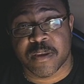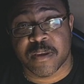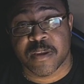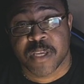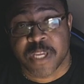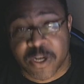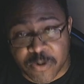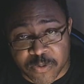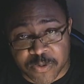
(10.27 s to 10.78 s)

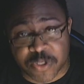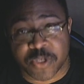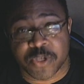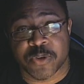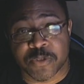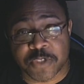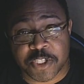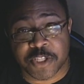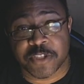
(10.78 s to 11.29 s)
here on the U
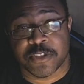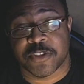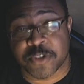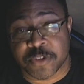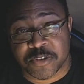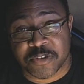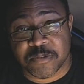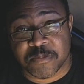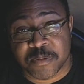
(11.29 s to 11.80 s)
to the
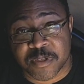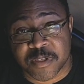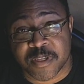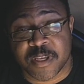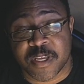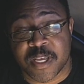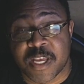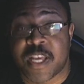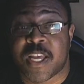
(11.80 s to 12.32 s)
Tube.
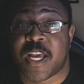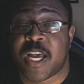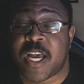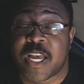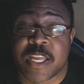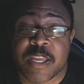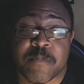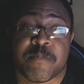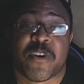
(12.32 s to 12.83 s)
I
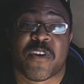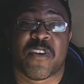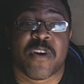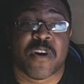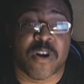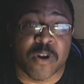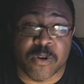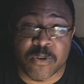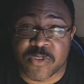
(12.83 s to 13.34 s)
am your
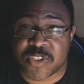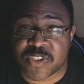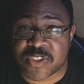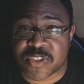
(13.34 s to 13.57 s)
host,